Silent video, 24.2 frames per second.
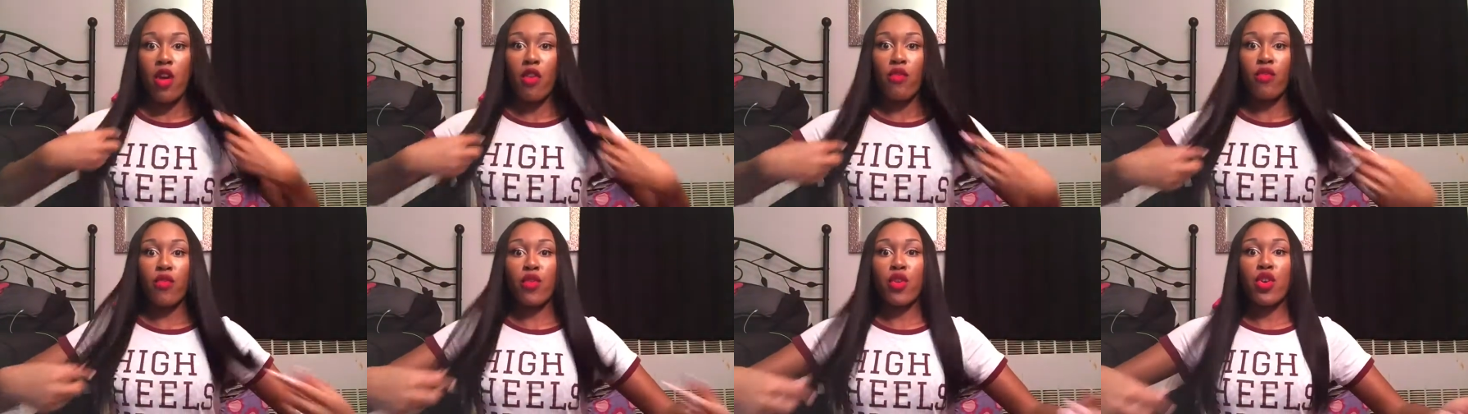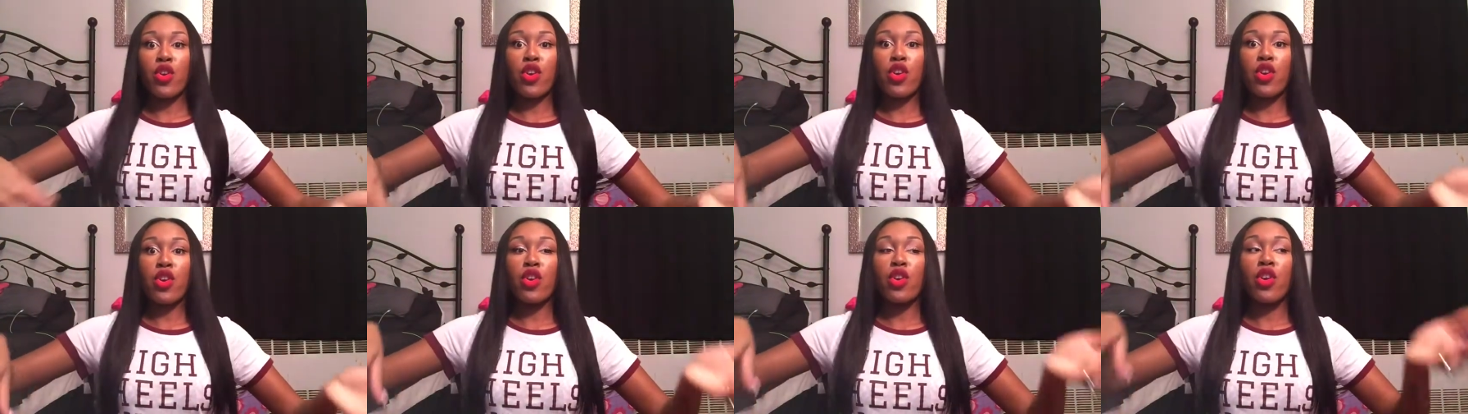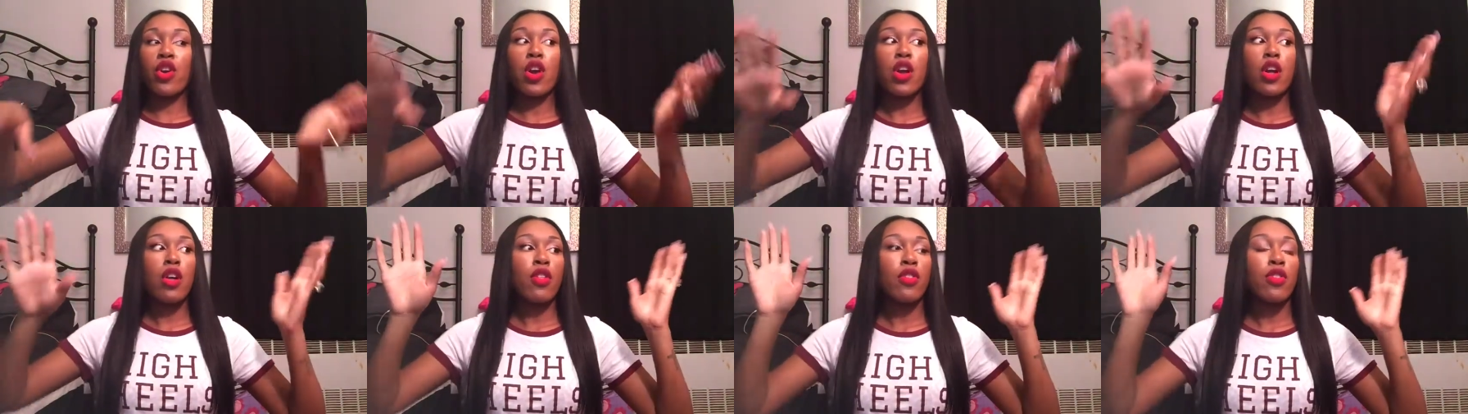for
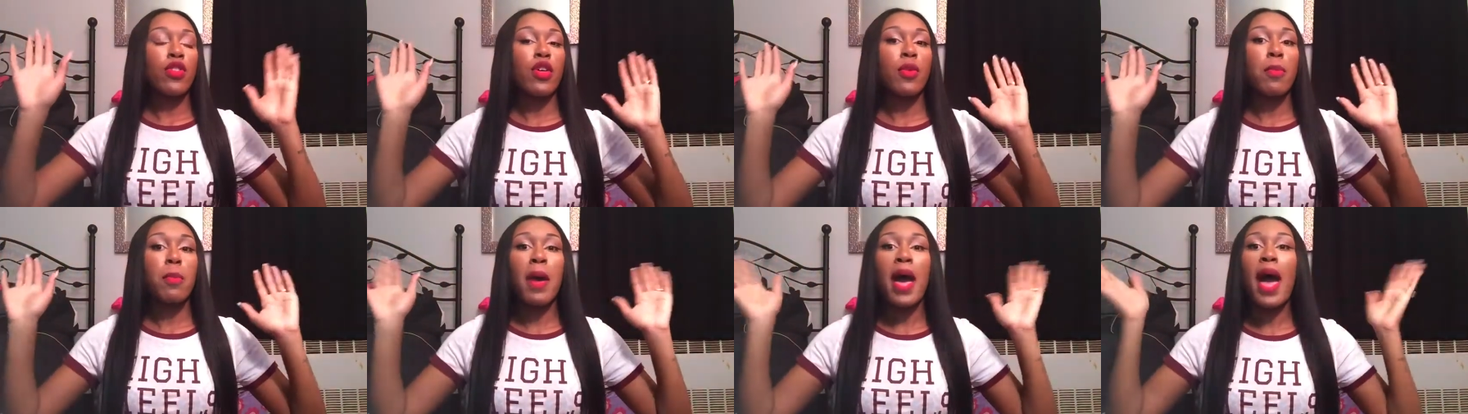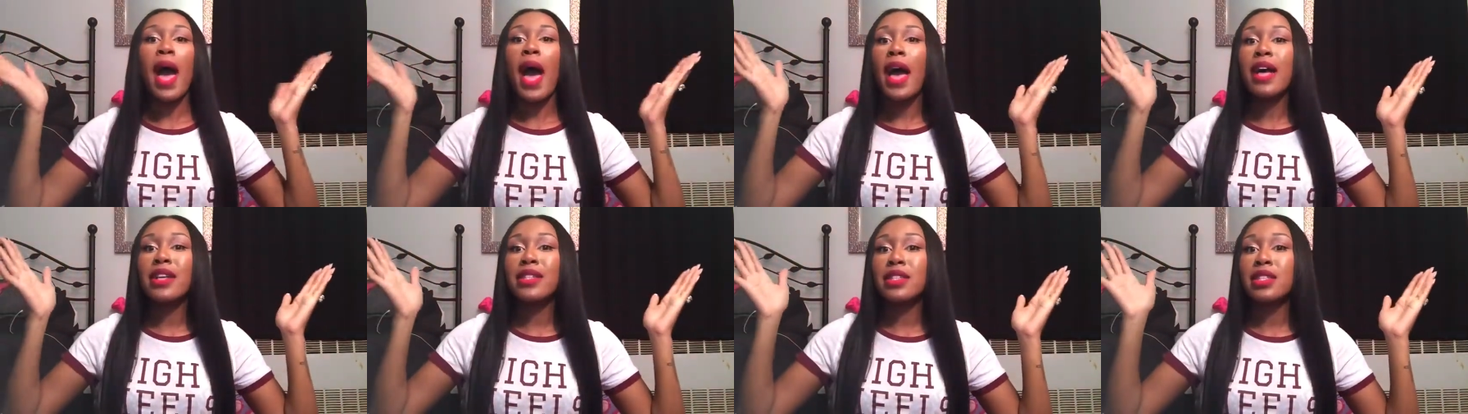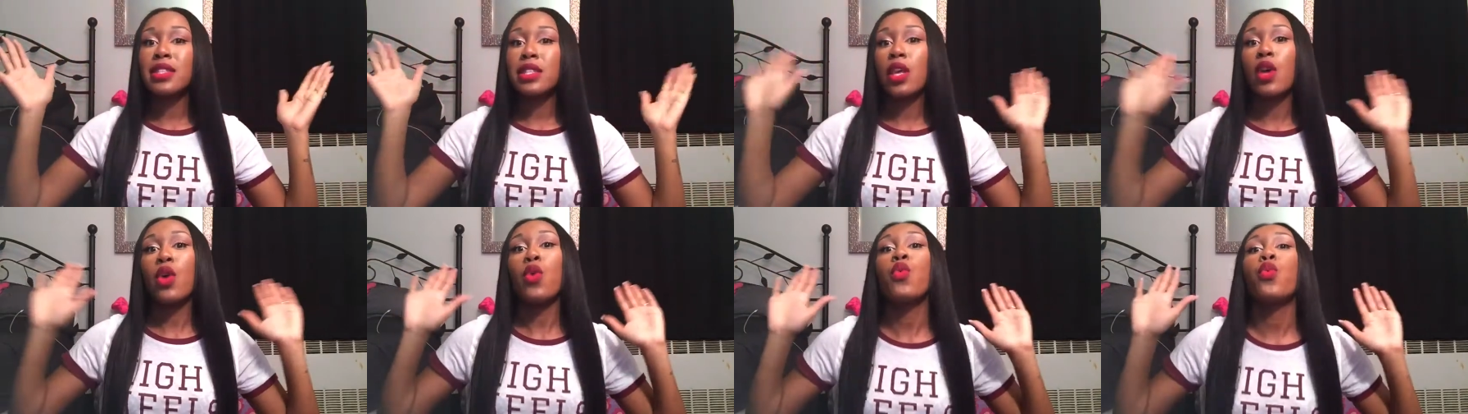the
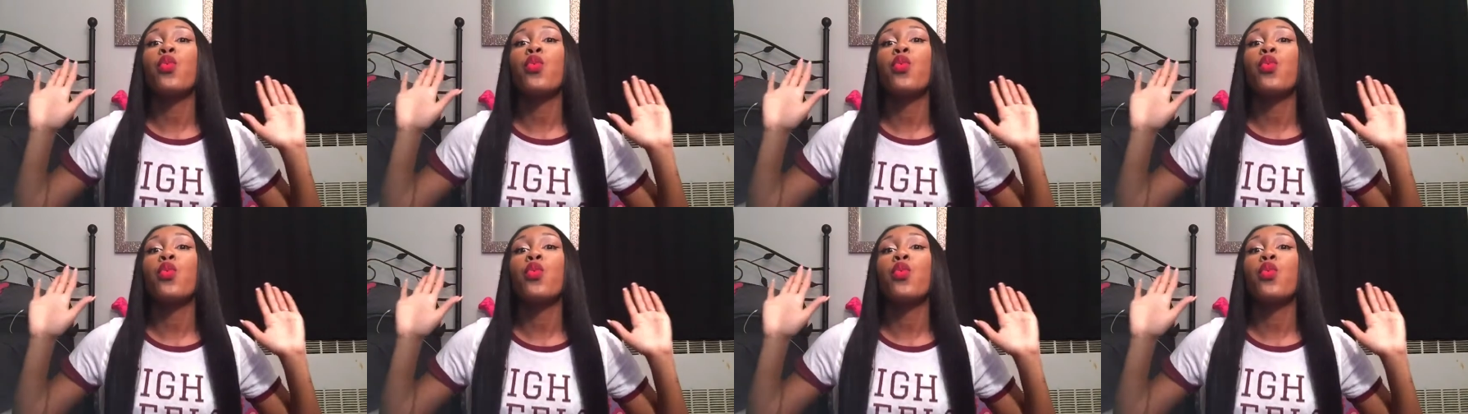past